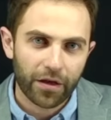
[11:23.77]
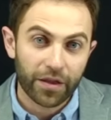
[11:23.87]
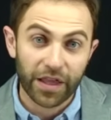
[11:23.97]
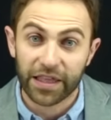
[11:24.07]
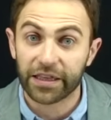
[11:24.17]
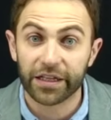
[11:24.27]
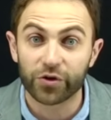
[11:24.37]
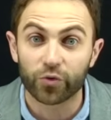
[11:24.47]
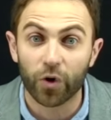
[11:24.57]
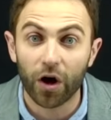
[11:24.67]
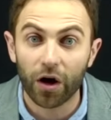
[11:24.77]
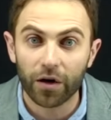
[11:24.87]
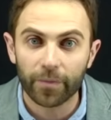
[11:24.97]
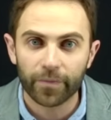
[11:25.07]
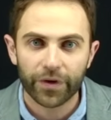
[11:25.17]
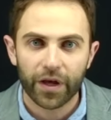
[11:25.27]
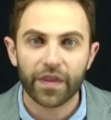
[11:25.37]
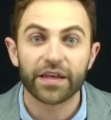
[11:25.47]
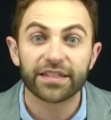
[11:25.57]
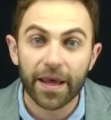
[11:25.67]
they think that it's wrong,
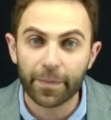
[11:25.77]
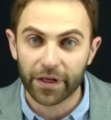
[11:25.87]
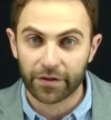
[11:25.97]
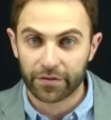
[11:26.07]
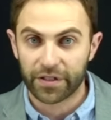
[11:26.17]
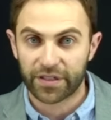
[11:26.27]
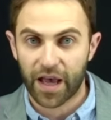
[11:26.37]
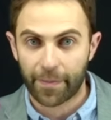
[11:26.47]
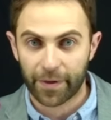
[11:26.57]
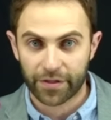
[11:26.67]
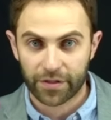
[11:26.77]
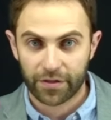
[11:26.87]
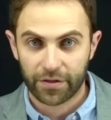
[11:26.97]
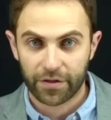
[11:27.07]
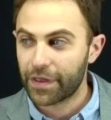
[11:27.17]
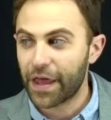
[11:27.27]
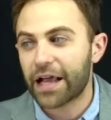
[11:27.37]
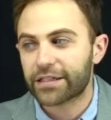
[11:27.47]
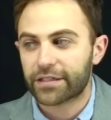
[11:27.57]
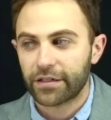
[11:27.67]
and they step in to stop it.
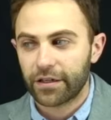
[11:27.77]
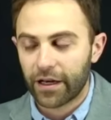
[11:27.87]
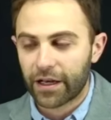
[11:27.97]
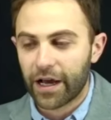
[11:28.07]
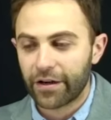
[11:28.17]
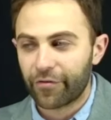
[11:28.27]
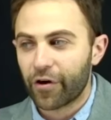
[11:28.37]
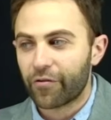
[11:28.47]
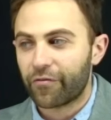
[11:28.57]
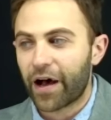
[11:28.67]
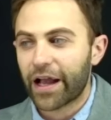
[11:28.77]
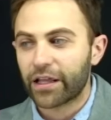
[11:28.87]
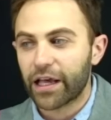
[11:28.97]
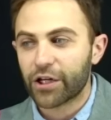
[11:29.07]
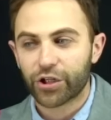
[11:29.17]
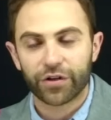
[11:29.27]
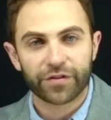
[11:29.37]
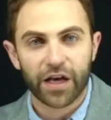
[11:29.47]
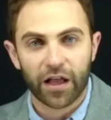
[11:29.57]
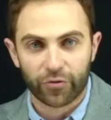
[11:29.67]
That's a kind of violation of
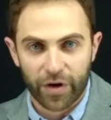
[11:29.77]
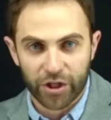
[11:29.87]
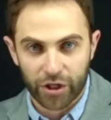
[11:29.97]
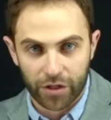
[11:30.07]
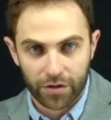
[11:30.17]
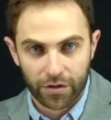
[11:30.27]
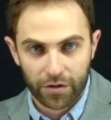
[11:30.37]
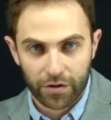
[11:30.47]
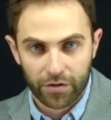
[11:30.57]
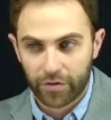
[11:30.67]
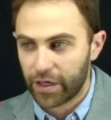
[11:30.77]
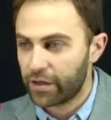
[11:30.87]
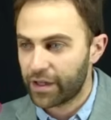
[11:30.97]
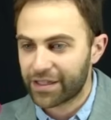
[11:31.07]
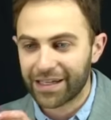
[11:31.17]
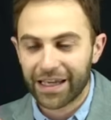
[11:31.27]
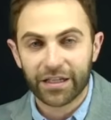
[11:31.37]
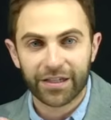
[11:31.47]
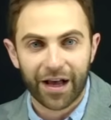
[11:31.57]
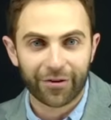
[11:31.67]
toleration, right? That's an
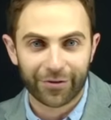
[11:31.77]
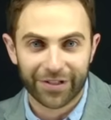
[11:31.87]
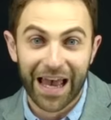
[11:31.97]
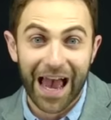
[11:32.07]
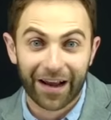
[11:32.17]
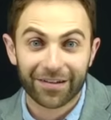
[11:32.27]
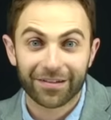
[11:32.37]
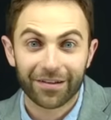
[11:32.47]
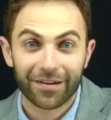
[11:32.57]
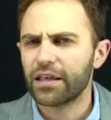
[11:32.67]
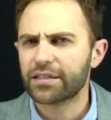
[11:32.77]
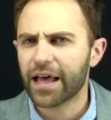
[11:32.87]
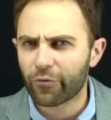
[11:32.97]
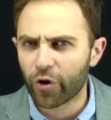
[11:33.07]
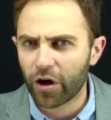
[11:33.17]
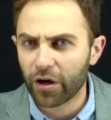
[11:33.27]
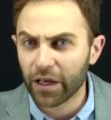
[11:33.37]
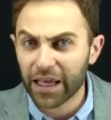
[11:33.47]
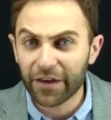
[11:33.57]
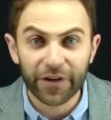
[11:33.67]
intolerant act. Is that
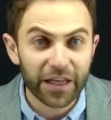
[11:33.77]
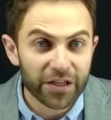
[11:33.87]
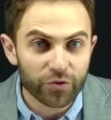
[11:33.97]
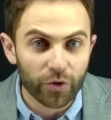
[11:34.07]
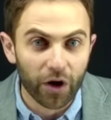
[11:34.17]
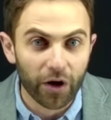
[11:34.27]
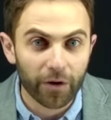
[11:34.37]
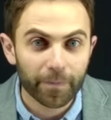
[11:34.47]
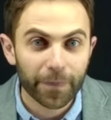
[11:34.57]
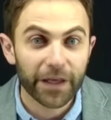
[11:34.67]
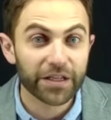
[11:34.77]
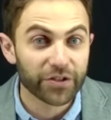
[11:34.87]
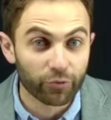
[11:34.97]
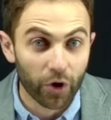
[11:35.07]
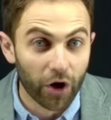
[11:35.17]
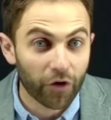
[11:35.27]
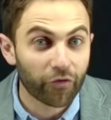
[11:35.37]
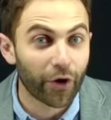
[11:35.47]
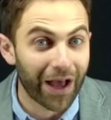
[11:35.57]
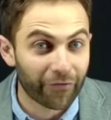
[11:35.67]
wrong? If it is wrong, is it wrong
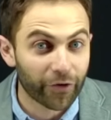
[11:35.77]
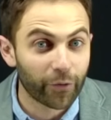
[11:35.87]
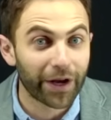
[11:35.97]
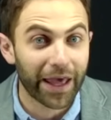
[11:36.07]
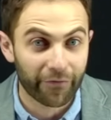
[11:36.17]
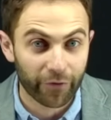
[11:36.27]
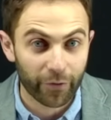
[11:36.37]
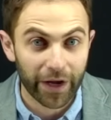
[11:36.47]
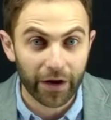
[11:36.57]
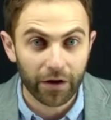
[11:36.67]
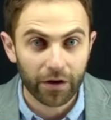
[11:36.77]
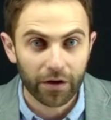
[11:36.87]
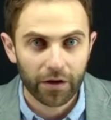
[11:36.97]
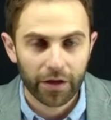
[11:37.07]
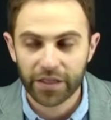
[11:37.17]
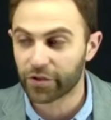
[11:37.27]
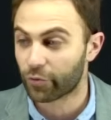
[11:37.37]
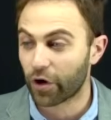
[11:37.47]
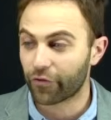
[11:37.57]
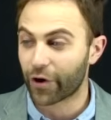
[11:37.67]
for everyone everywhere? Is it
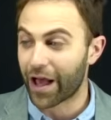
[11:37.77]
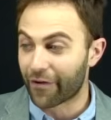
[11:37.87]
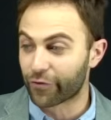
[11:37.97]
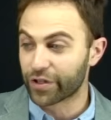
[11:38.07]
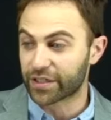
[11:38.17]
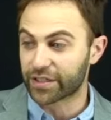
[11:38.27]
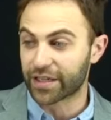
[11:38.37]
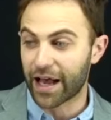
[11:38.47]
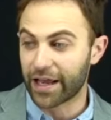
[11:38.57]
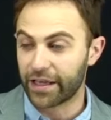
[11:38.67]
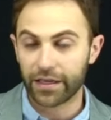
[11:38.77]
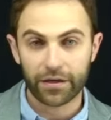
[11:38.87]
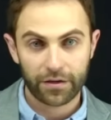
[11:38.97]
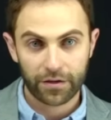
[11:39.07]
wrong for every society?